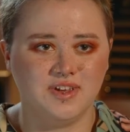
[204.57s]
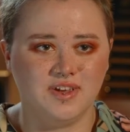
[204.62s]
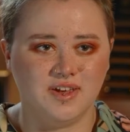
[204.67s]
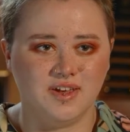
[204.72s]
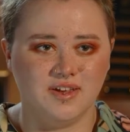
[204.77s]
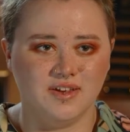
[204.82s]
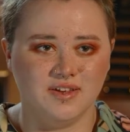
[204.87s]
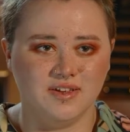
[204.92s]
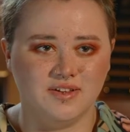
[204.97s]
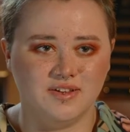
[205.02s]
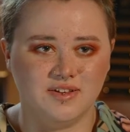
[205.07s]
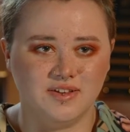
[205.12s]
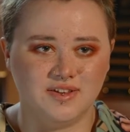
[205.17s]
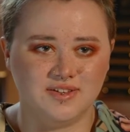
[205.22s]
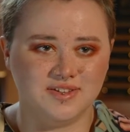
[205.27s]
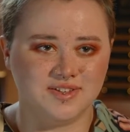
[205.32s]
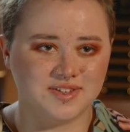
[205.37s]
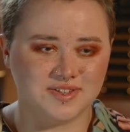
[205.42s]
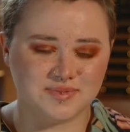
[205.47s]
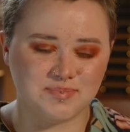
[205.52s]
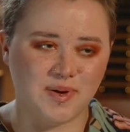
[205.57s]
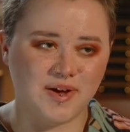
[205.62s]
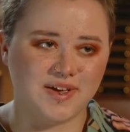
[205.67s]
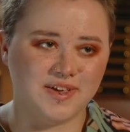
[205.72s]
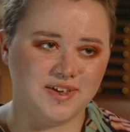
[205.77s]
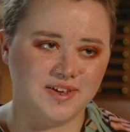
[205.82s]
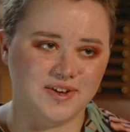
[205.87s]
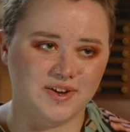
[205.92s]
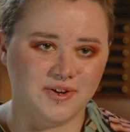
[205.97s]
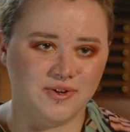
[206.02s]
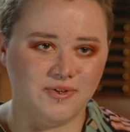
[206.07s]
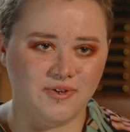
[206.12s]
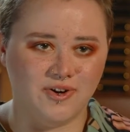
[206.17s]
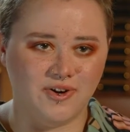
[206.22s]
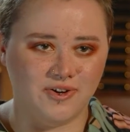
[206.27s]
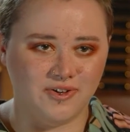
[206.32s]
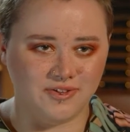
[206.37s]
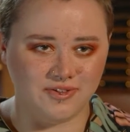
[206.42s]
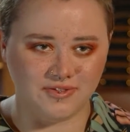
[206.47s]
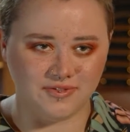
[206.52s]
And despite, you know,
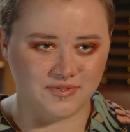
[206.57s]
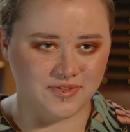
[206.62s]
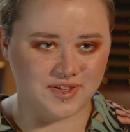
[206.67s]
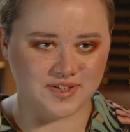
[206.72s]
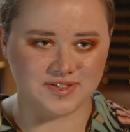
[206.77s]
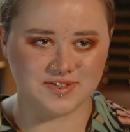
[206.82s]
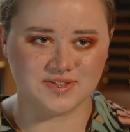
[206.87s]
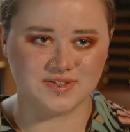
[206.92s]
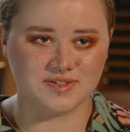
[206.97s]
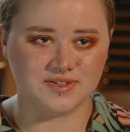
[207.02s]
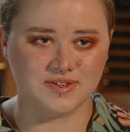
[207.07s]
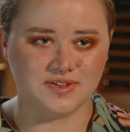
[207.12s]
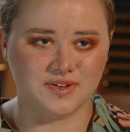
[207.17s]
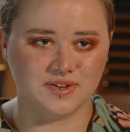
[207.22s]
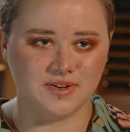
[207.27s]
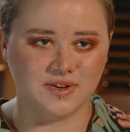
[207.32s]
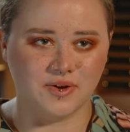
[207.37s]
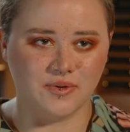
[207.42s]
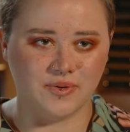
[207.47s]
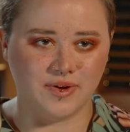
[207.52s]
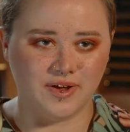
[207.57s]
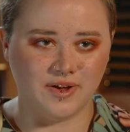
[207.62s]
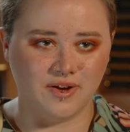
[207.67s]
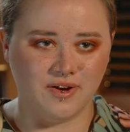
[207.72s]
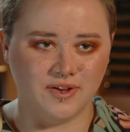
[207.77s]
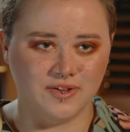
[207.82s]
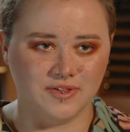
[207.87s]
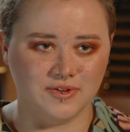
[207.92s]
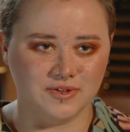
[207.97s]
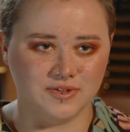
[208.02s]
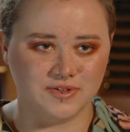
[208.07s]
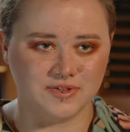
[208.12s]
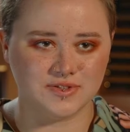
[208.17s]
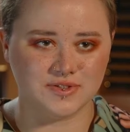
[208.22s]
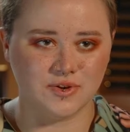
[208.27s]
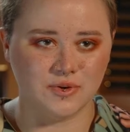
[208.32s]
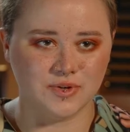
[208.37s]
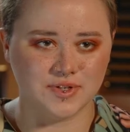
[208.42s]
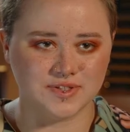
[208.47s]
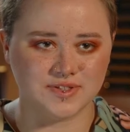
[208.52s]
all of this going on, there's
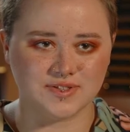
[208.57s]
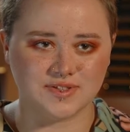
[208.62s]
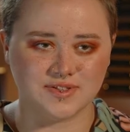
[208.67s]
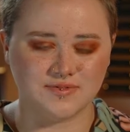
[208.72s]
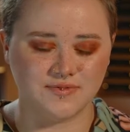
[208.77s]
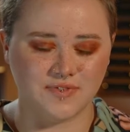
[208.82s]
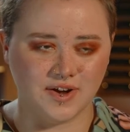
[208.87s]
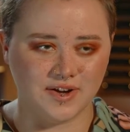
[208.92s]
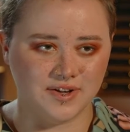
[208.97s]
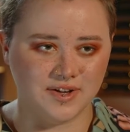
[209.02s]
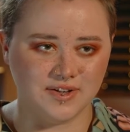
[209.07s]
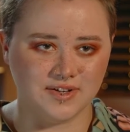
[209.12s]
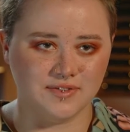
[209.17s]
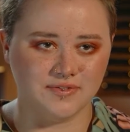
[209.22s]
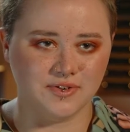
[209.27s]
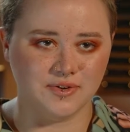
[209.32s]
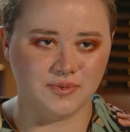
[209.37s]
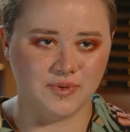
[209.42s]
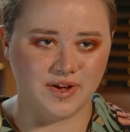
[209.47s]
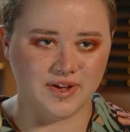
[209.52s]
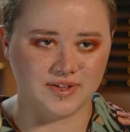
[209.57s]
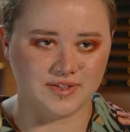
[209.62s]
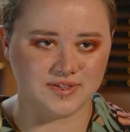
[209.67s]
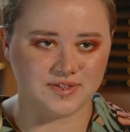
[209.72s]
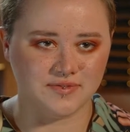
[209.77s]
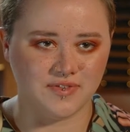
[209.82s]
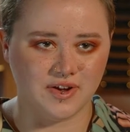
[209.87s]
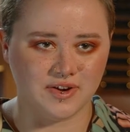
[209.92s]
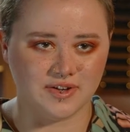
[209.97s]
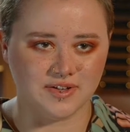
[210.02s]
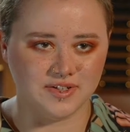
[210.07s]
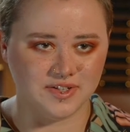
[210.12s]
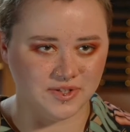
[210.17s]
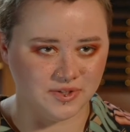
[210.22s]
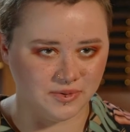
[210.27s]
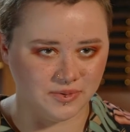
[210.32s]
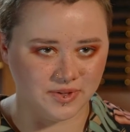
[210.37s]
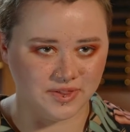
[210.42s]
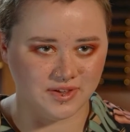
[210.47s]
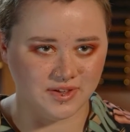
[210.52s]
always finding different ways of how to
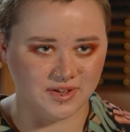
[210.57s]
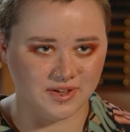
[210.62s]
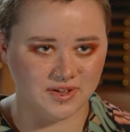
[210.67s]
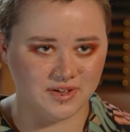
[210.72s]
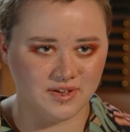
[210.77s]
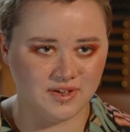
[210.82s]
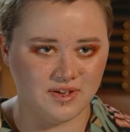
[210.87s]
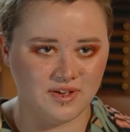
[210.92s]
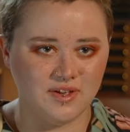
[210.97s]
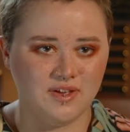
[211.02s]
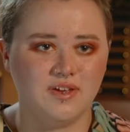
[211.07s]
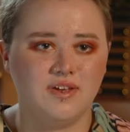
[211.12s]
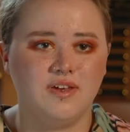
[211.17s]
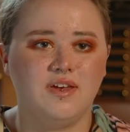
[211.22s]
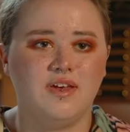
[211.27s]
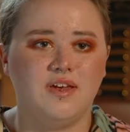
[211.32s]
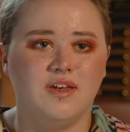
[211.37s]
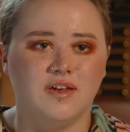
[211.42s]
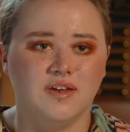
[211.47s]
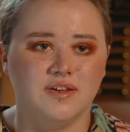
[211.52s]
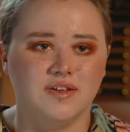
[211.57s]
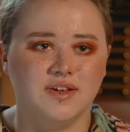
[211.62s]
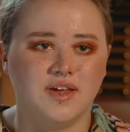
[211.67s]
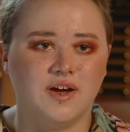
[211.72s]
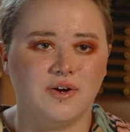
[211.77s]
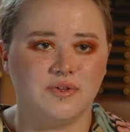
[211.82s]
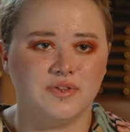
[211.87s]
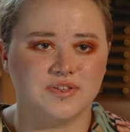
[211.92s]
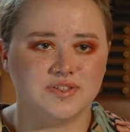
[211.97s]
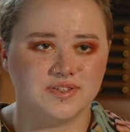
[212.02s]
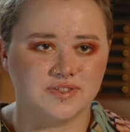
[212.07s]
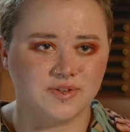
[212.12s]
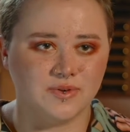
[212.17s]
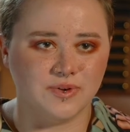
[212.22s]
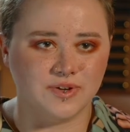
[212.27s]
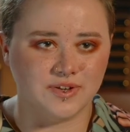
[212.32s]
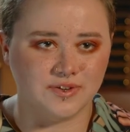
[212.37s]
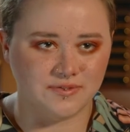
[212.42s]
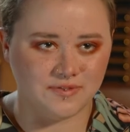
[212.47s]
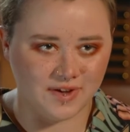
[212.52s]
deal with it and how this is
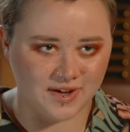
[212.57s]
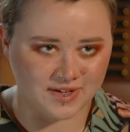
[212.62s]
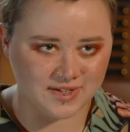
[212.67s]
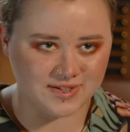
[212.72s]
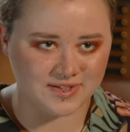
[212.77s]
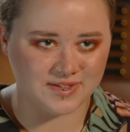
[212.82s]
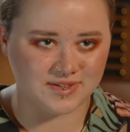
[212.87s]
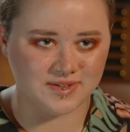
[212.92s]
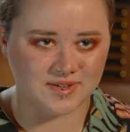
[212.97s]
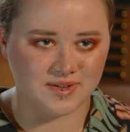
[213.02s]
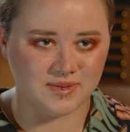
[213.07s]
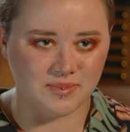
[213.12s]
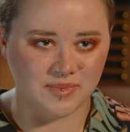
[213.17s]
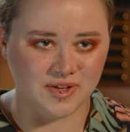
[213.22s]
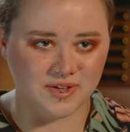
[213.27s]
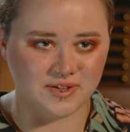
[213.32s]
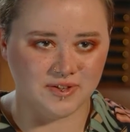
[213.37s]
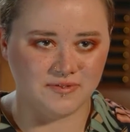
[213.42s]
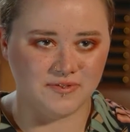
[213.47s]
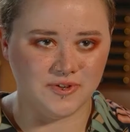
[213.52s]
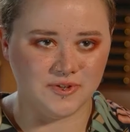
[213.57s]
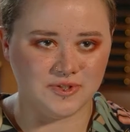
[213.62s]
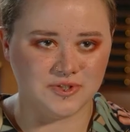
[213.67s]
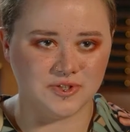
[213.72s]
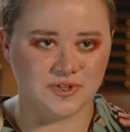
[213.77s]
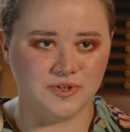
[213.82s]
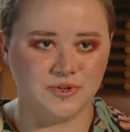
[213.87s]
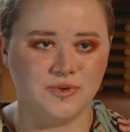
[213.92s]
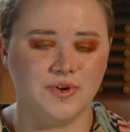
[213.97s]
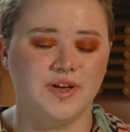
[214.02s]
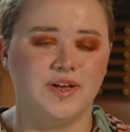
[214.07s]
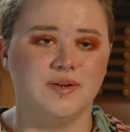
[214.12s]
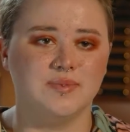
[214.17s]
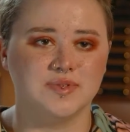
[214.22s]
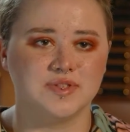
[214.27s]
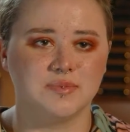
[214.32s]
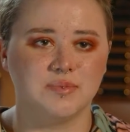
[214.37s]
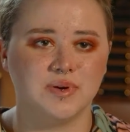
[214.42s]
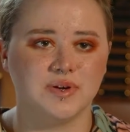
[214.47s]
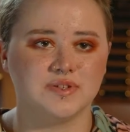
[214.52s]
going to affect me in the future and who I am
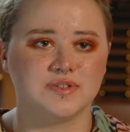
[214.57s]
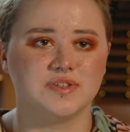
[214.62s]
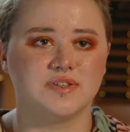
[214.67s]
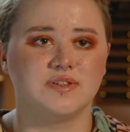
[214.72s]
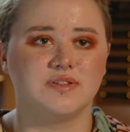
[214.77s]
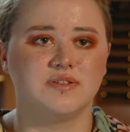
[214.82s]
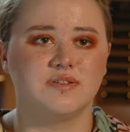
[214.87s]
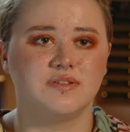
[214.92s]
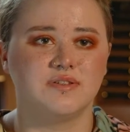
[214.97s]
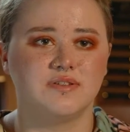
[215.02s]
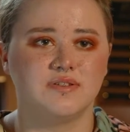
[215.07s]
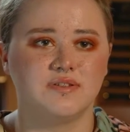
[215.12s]
as a person.